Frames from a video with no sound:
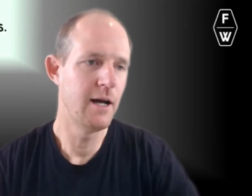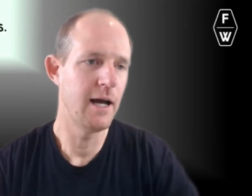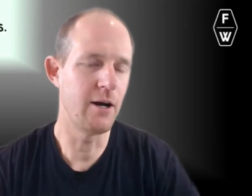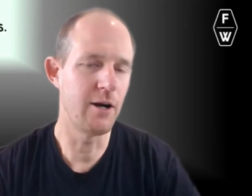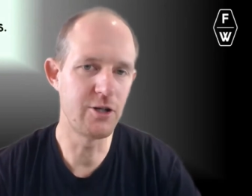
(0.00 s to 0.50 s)

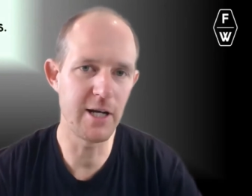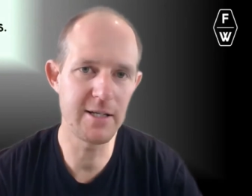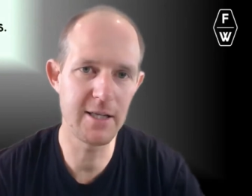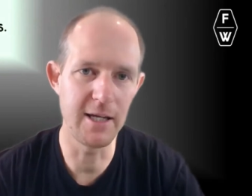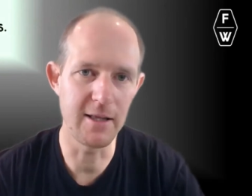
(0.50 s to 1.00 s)
And I
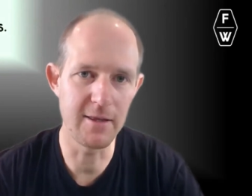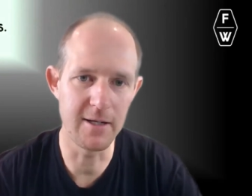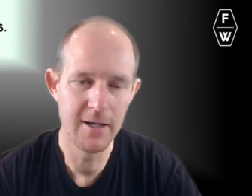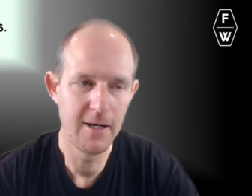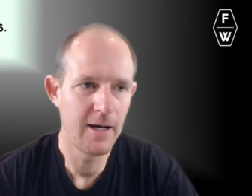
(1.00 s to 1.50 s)
just think
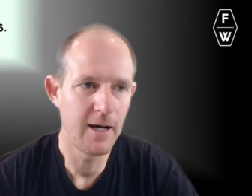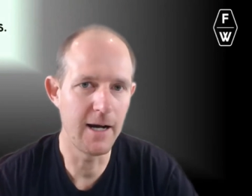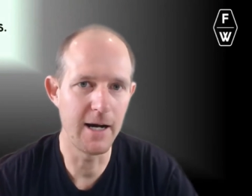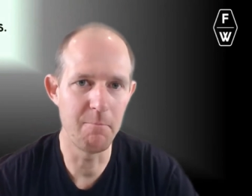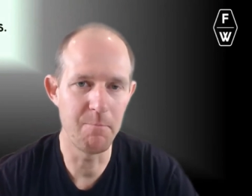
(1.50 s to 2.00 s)
that
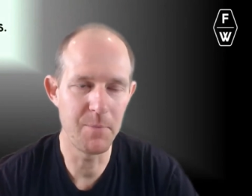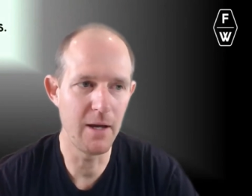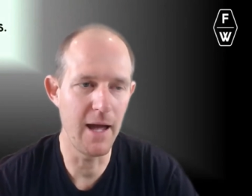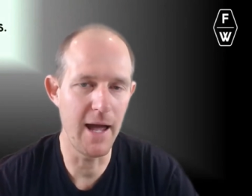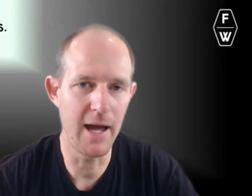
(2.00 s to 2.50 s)
um,
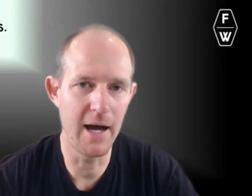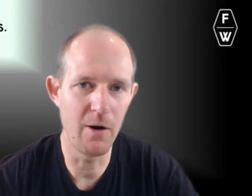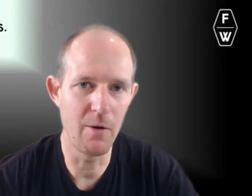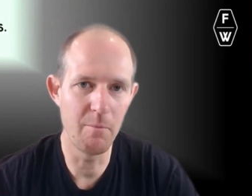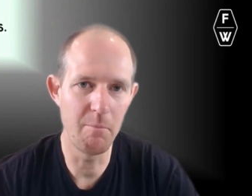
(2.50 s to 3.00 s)

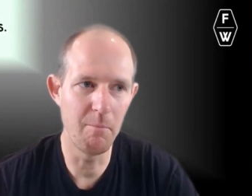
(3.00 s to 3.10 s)
our